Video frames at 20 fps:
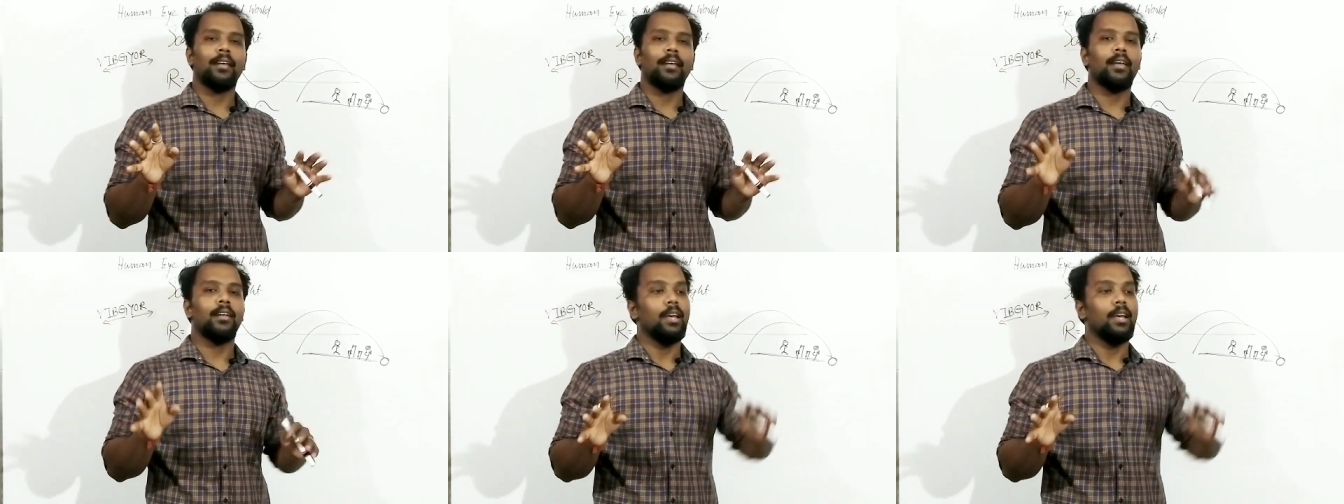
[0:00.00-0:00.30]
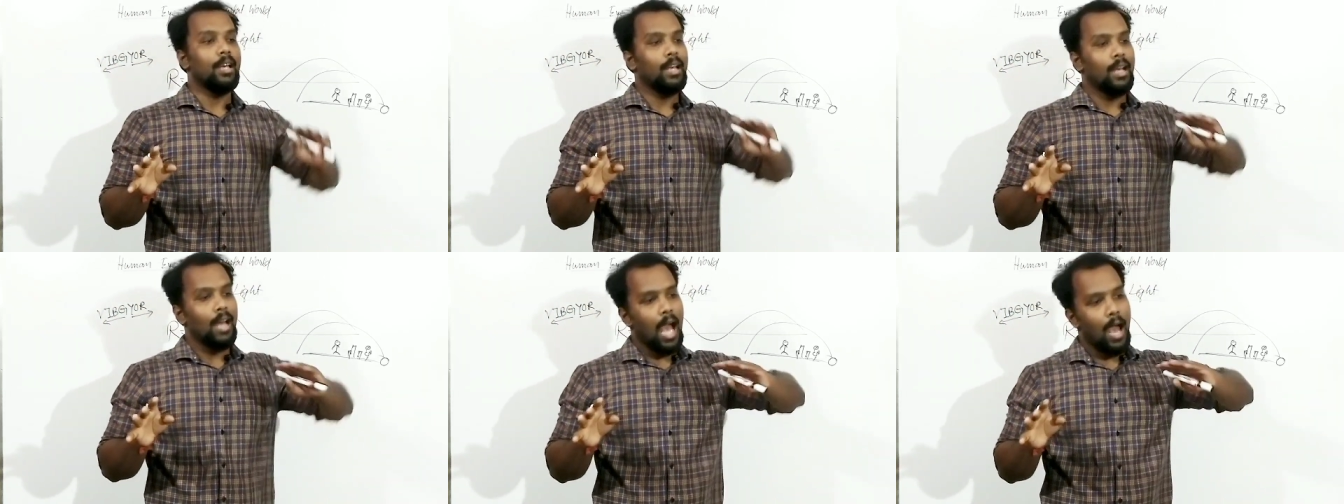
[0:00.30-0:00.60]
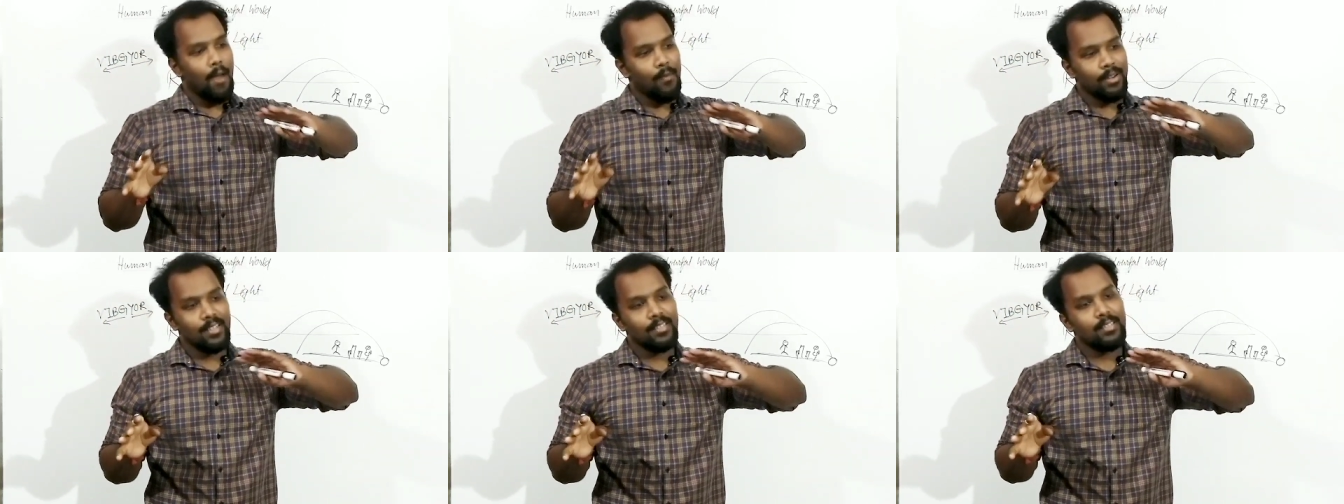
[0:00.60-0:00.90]
that.
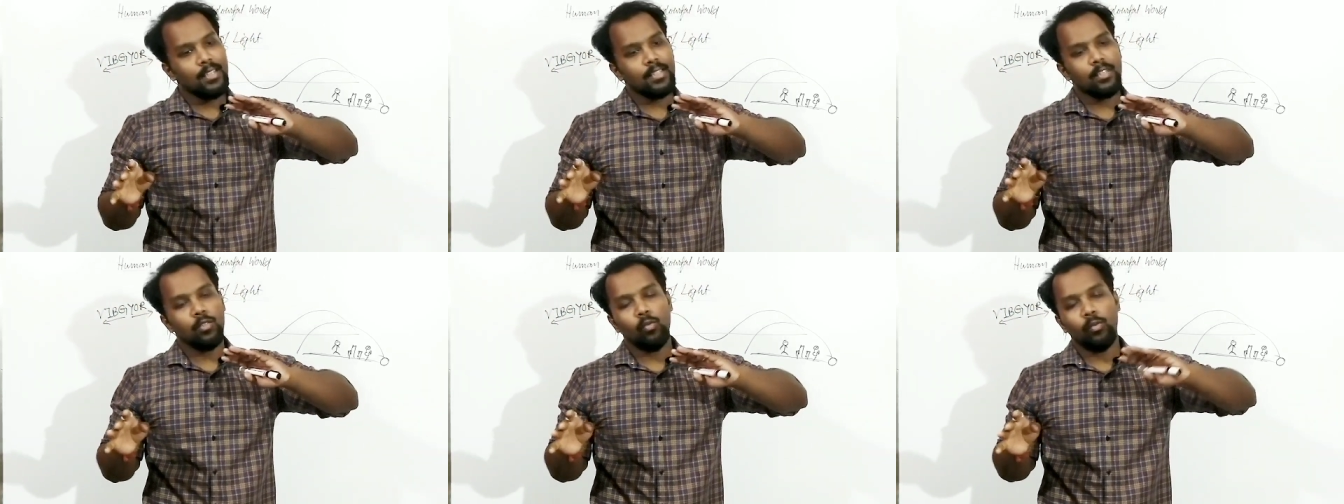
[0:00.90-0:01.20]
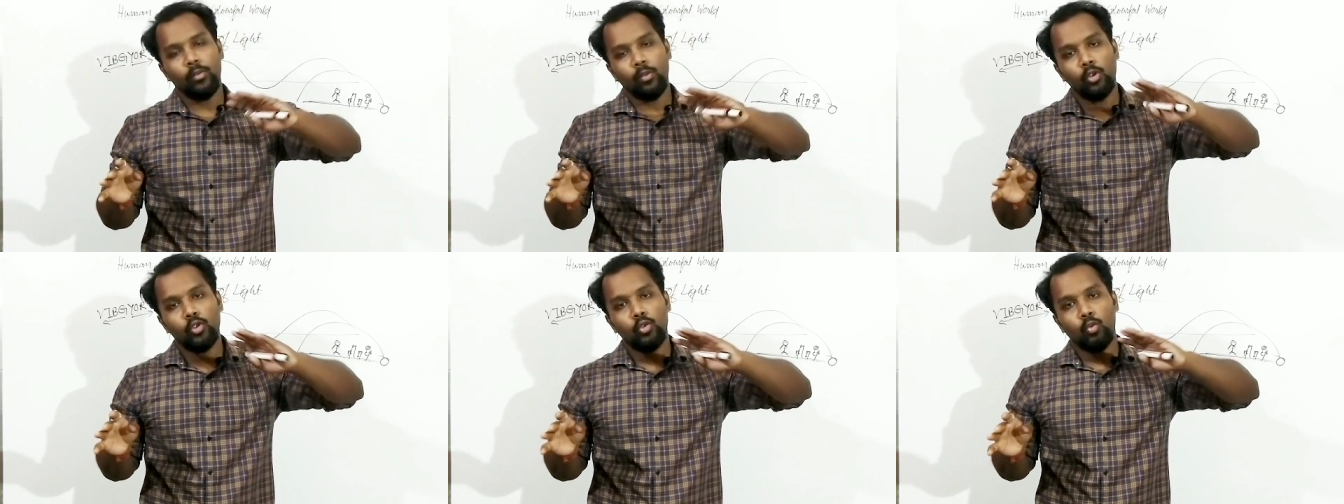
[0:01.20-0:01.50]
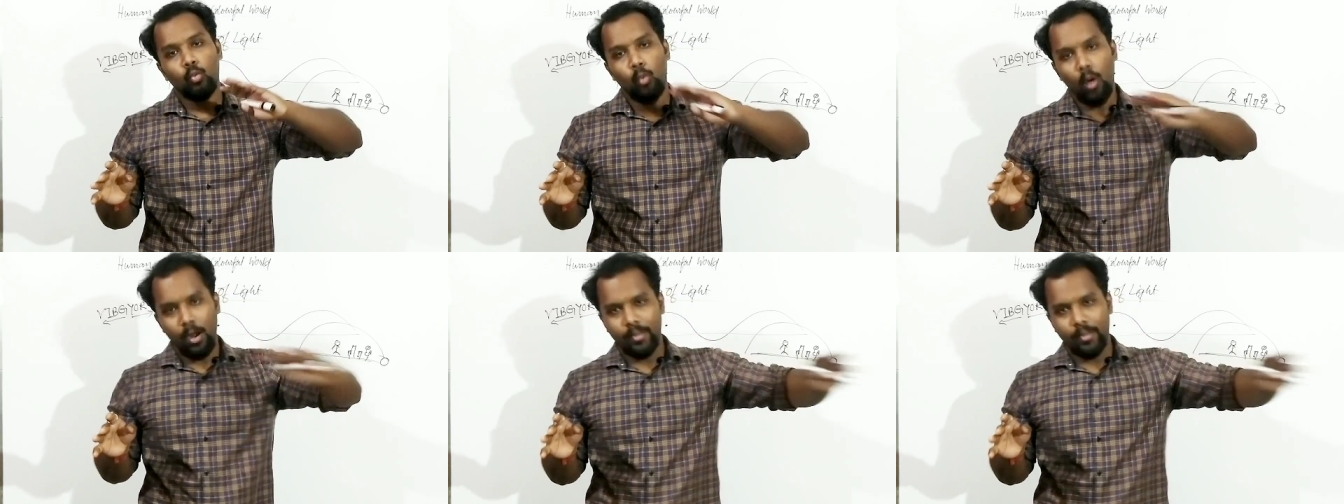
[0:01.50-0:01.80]
Our just those
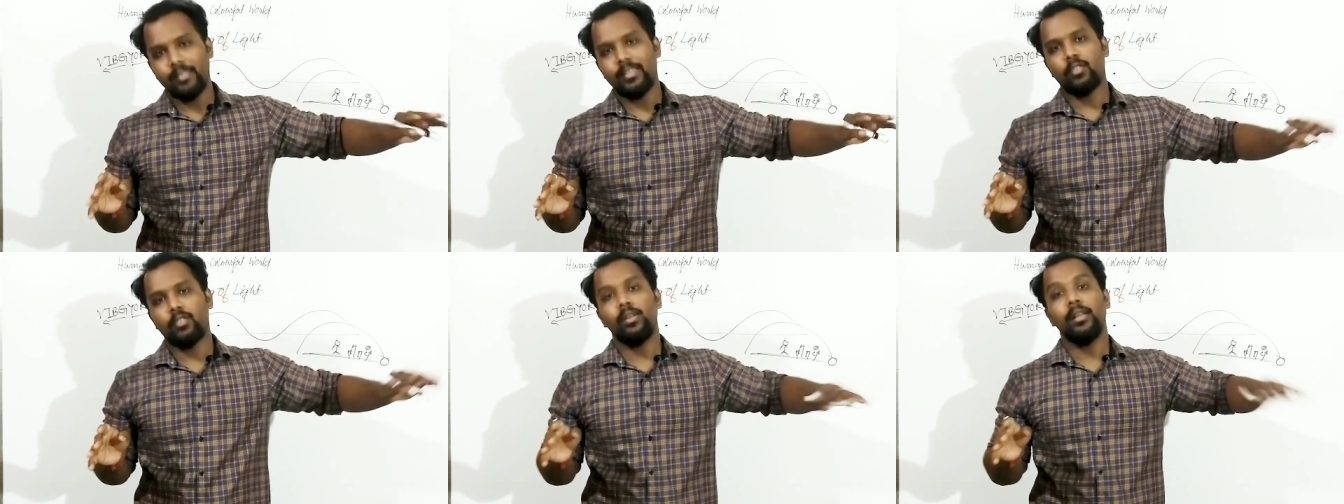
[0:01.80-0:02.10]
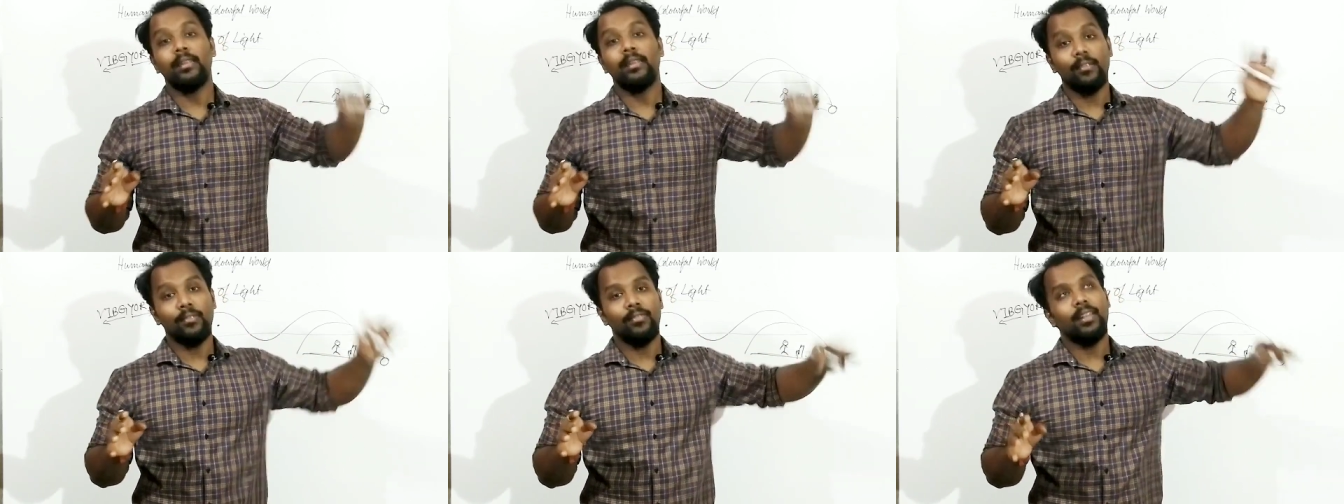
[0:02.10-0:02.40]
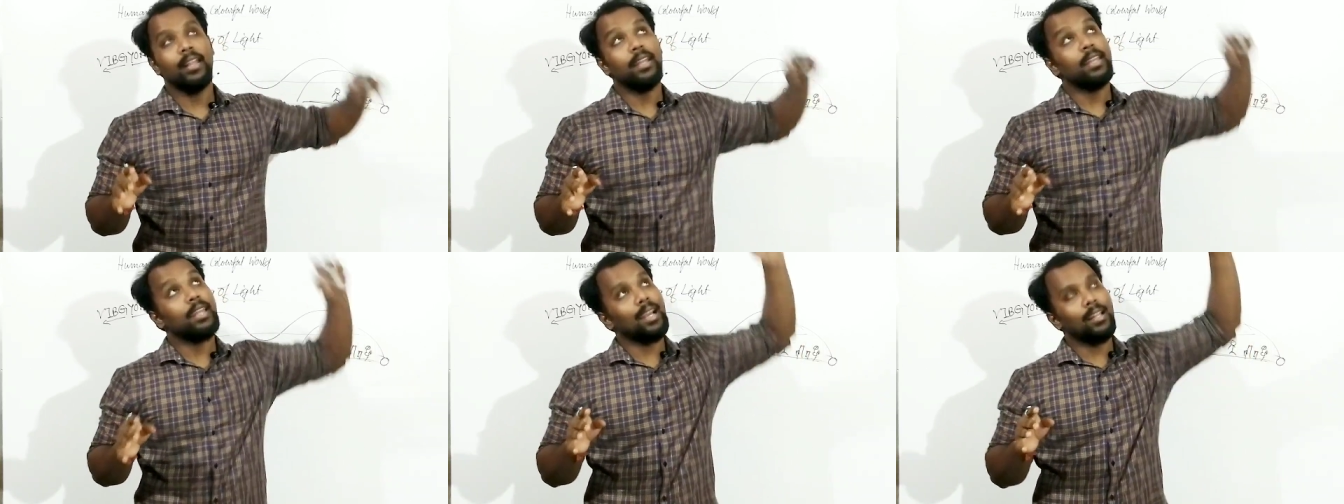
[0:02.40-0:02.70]
waters actually
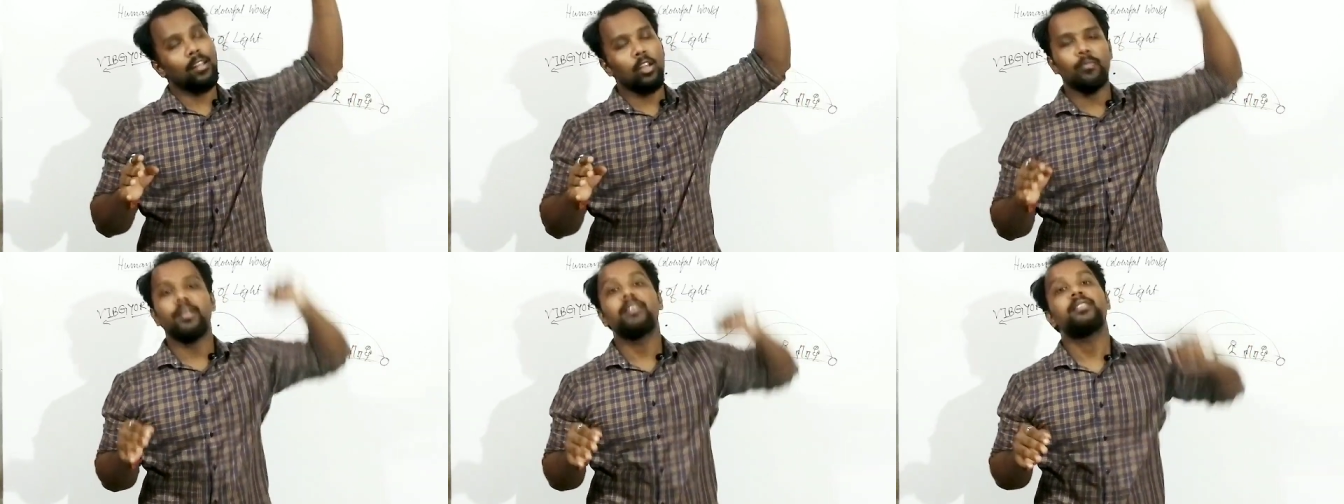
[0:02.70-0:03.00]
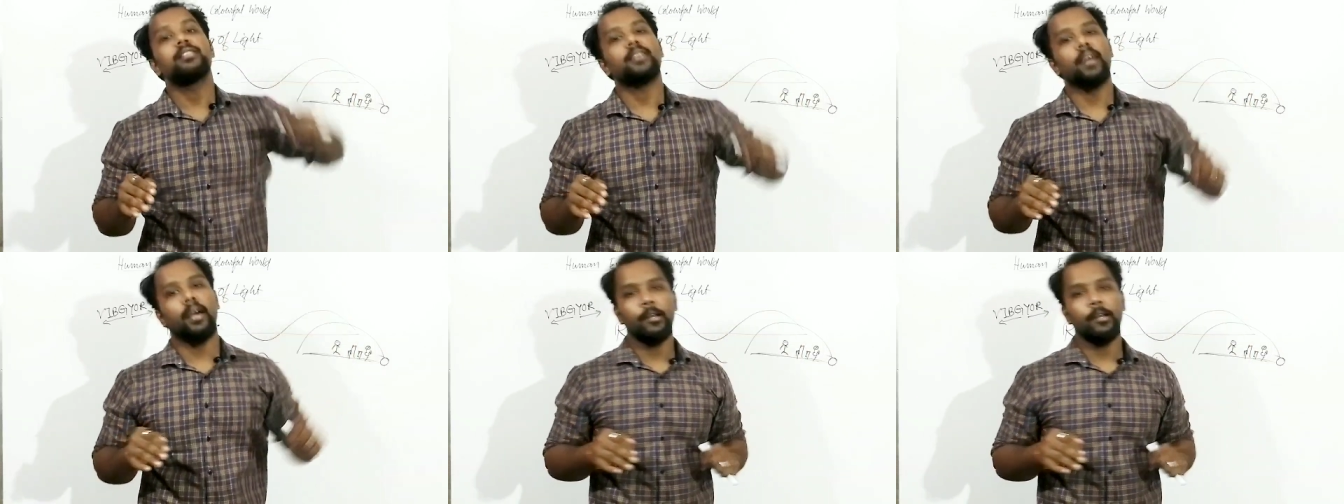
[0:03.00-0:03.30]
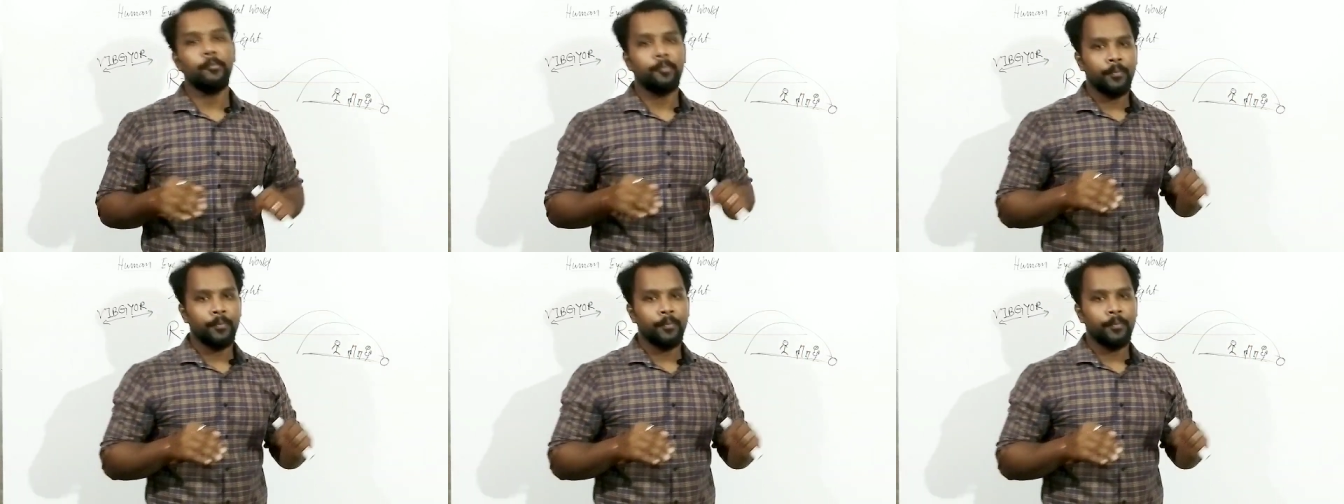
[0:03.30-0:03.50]
reflect the color of the sky.